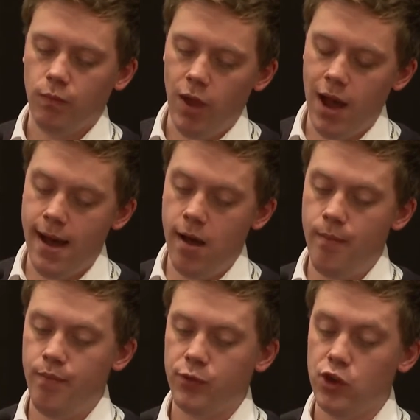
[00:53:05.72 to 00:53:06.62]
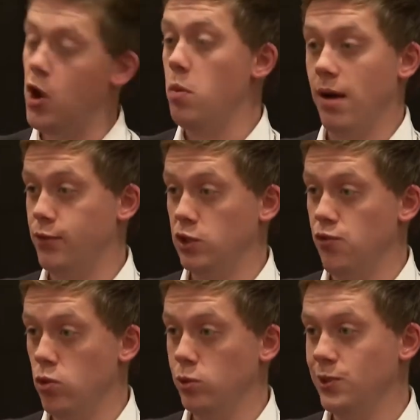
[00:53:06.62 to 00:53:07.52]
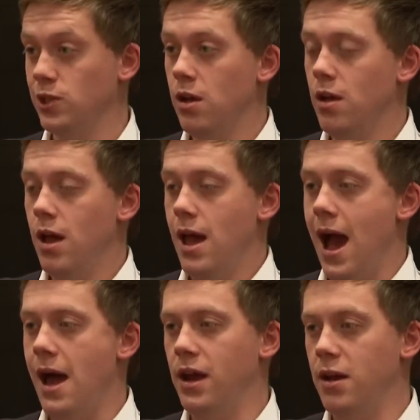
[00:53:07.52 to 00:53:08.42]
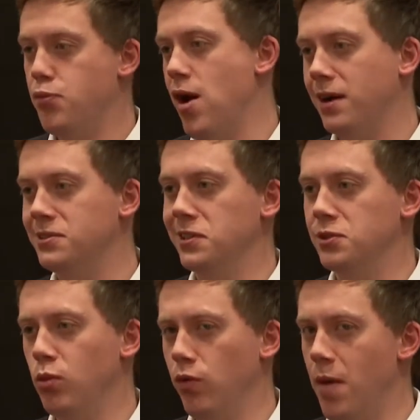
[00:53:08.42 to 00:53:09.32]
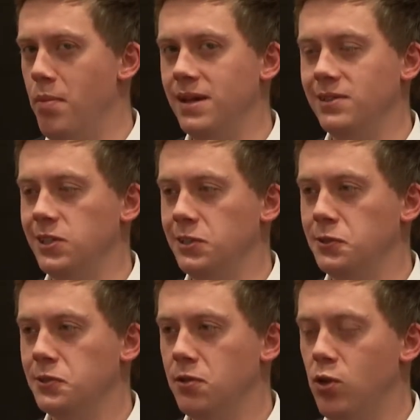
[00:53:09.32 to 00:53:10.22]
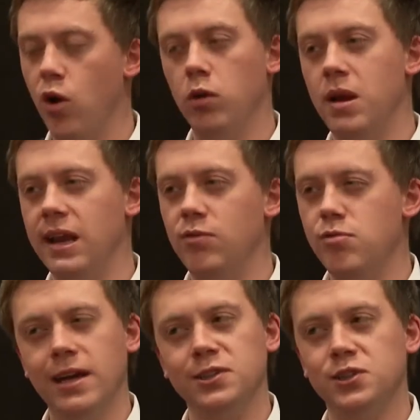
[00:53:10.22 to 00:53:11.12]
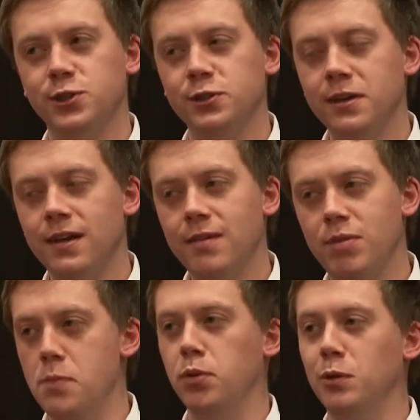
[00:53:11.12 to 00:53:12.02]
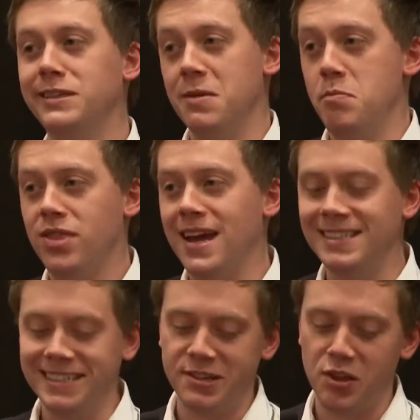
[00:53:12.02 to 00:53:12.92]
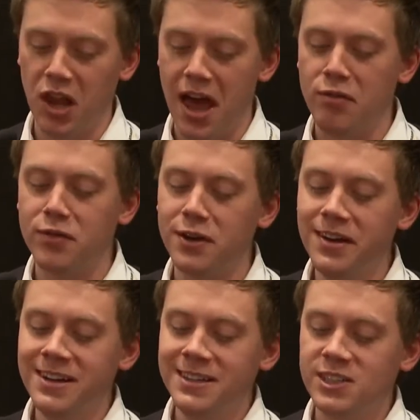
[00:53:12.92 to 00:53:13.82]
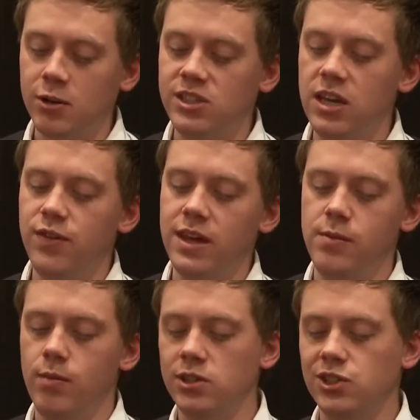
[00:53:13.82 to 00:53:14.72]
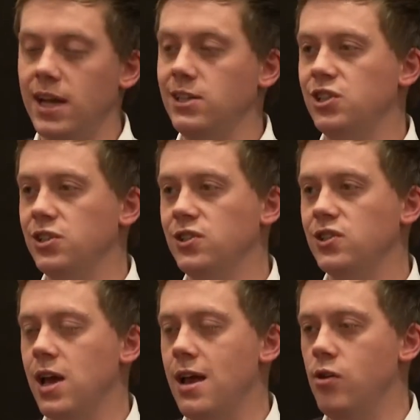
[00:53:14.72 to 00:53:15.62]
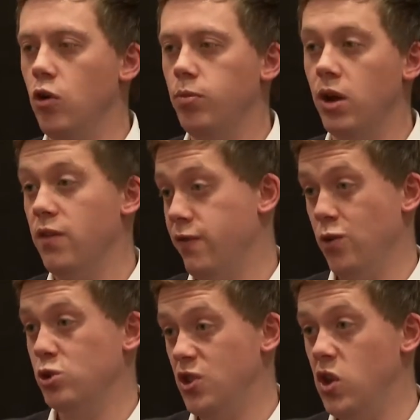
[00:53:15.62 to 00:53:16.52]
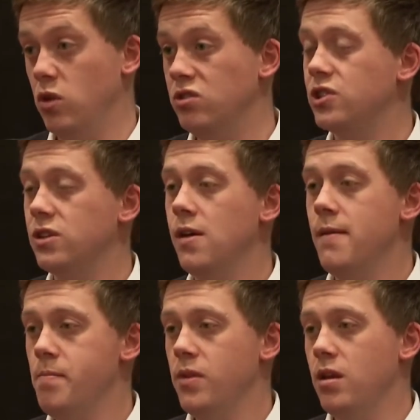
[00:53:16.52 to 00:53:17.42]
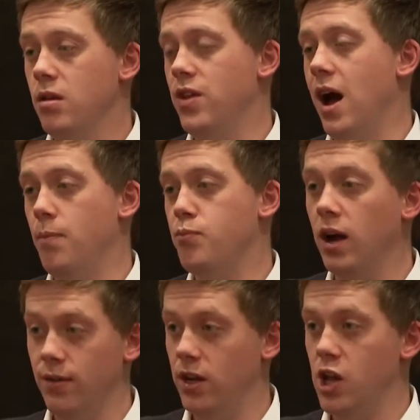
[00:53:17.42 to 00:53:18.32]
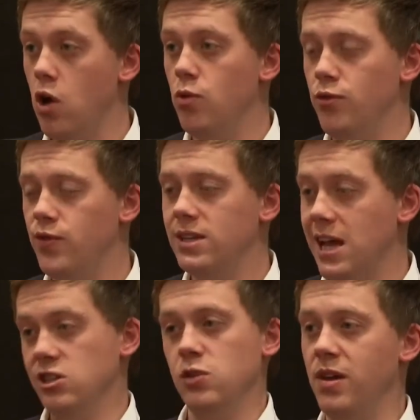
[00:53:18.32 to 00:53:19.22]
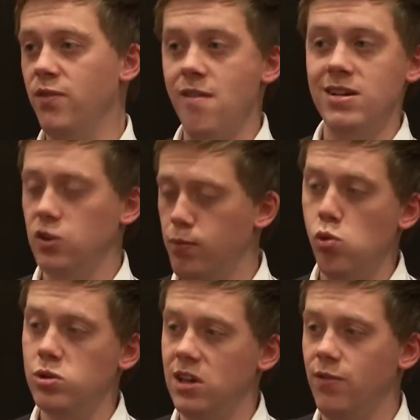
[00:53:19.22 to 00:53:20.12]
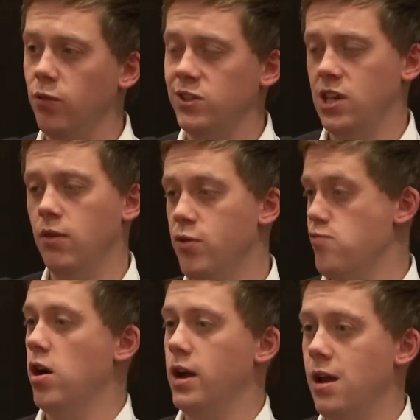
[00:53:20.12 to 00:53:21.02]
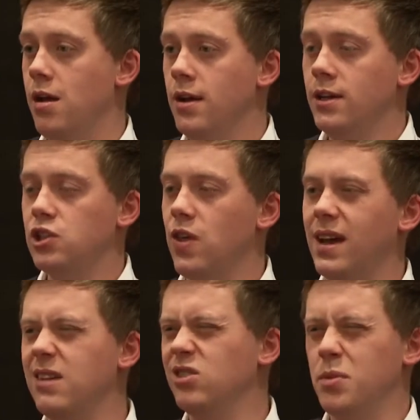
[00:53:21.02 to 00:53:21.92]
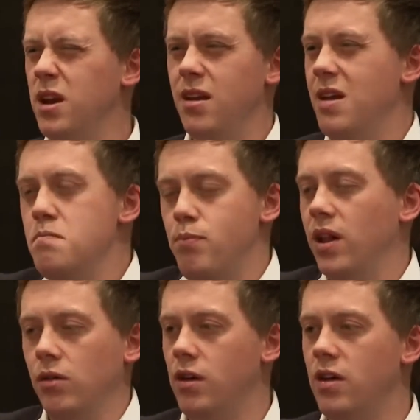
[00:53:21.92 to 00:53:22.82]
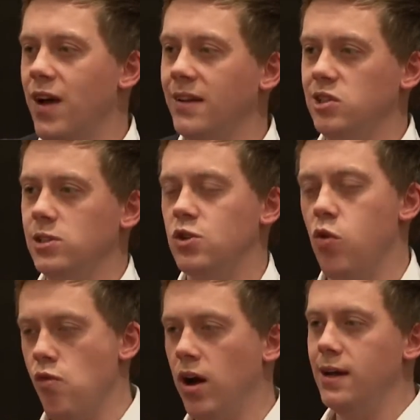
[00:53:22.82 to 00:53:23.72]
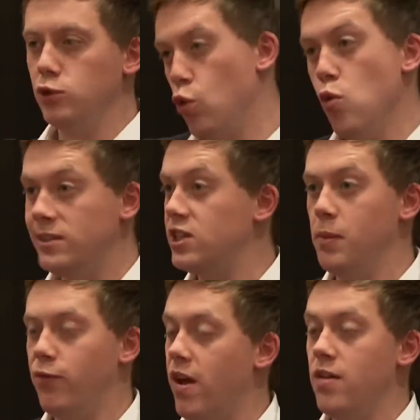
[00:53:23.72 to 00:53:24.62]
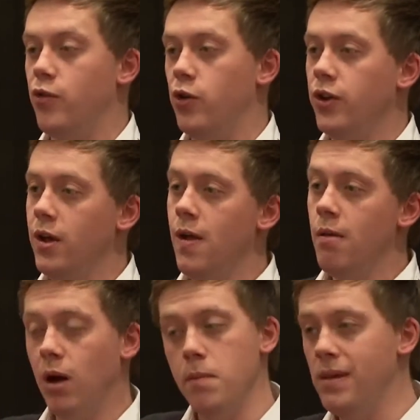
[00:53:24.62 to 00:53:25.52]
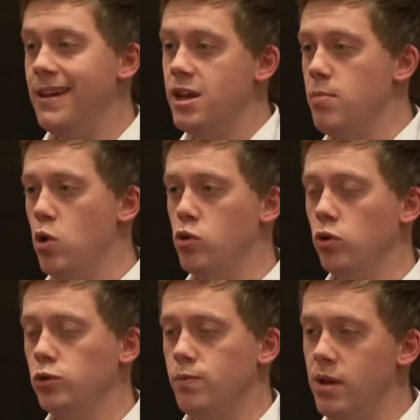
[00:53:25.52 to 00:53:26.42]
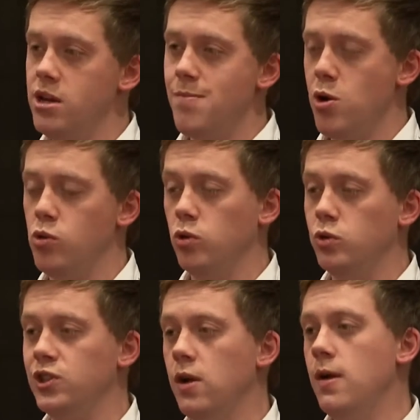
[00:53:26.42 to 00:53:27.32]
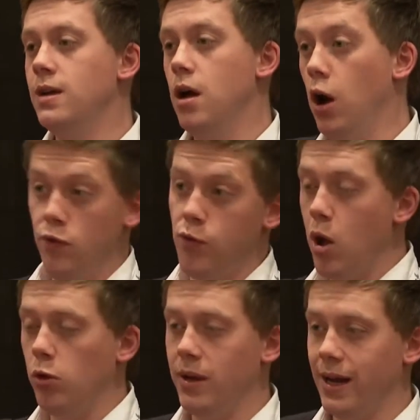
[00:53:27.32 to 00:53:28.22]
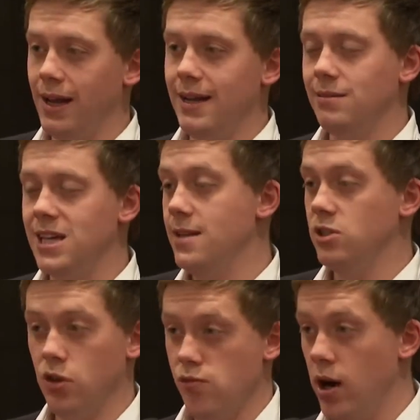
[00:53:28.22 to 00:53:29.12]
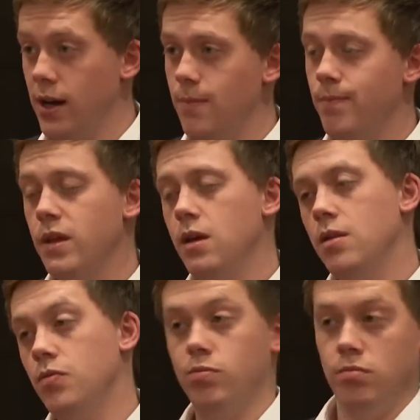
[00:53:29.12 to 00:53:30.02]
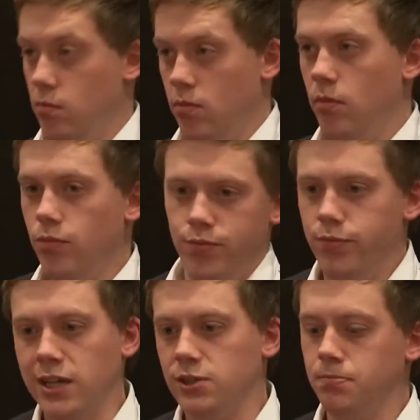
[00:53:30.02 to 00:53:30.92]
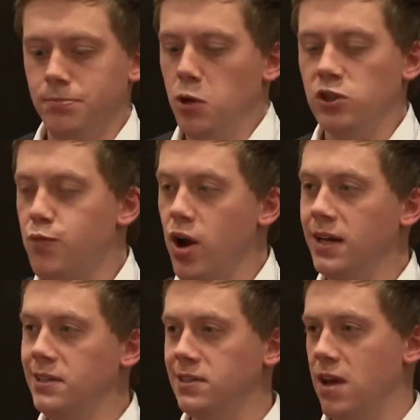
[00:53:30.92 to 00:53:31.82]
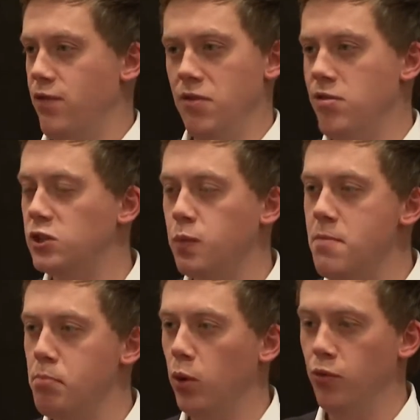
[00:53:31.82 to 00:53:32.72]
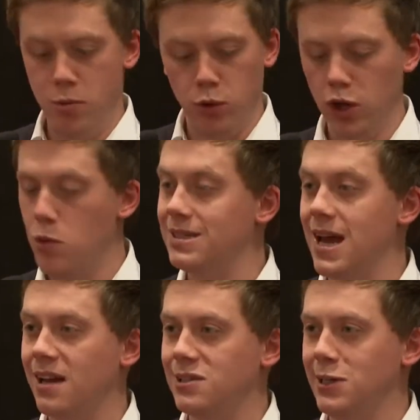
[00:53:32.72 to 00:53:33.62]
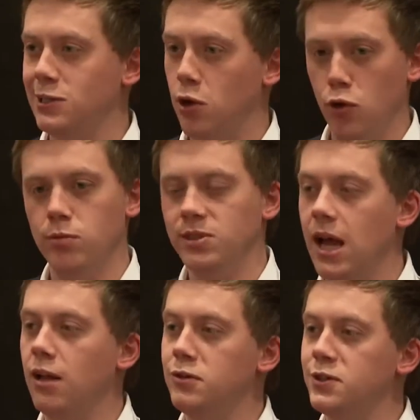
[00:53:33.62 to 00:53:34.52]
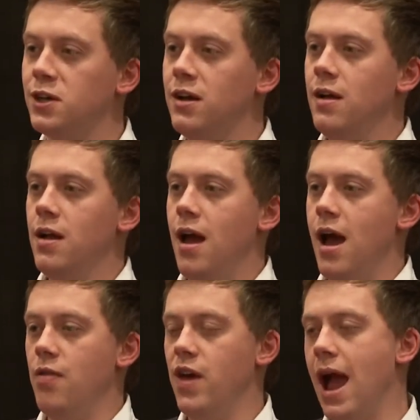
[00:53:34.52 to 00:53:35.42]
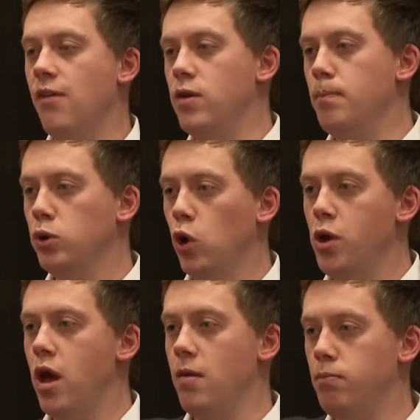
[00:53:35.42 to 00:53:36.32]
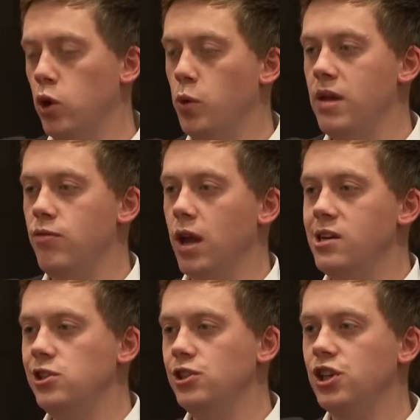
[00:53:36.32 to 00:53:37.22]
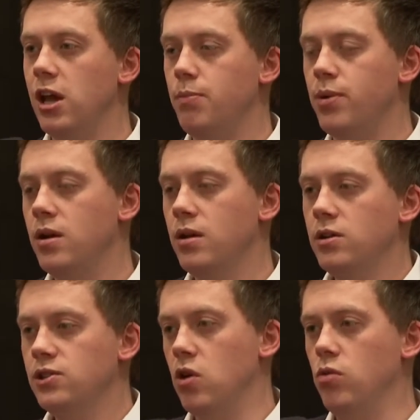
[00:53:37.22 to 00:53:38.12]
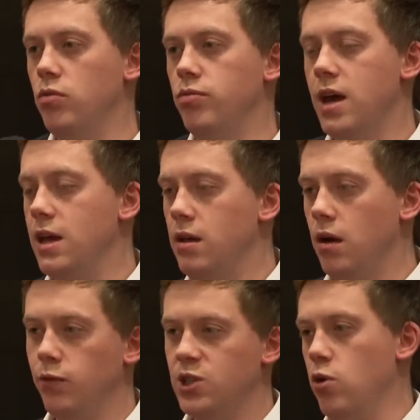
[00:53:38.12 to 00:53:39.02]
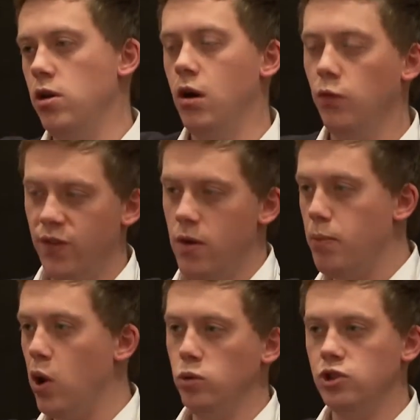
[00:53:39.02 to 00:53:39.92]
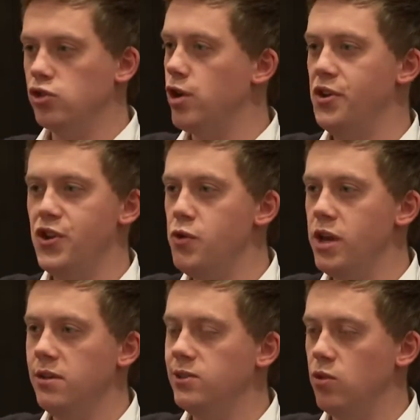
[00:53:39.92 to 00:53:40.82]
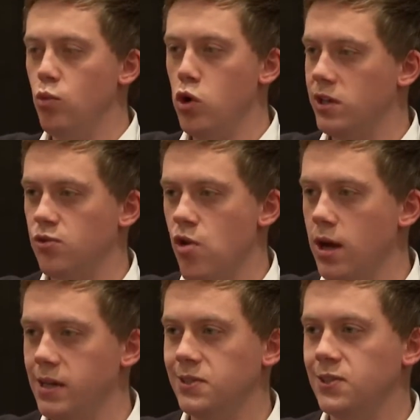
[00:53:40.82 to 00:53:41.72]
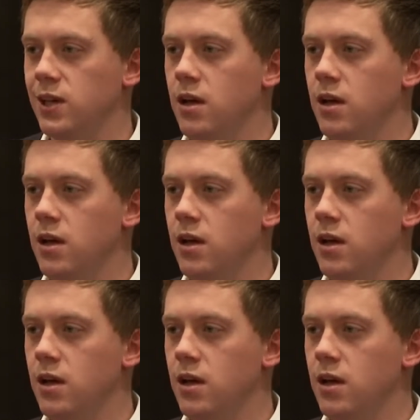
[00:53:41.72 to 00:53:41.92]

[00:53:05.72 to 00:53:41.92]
um, you don't have those rules. And in practice, what that means is there aren't many rich people who are sympathetic to the left. So TV stations end up like Fox News that are privately owned tend to be very supportive, obviously, of the right. So that gives them an inbuilt advantage. The right is always going to be favoured by media moguls. Media moguls overwhelmingly tend to the right. That's no surprise. They're very rich people. They want lower taxes on themselves. Uh, they have an employer employee relationship so they obviously are often opposed to trade unions and workers' rights.